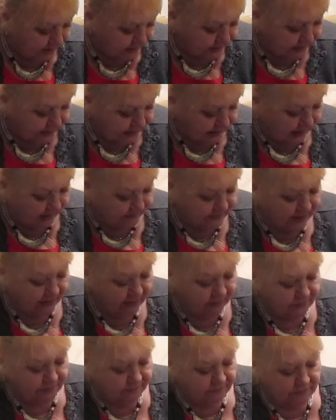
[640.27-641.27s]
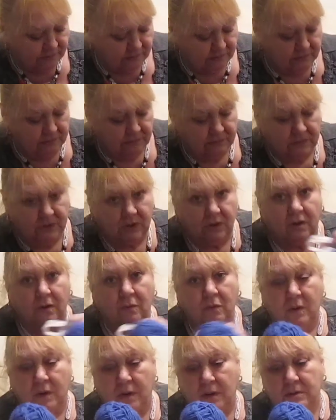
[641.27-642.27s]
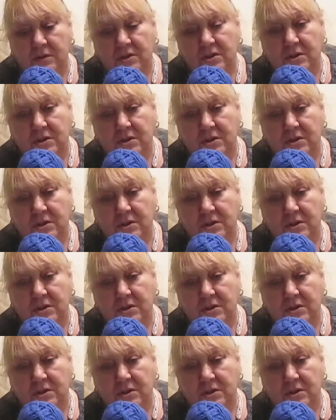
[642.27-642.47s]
But I've now got what,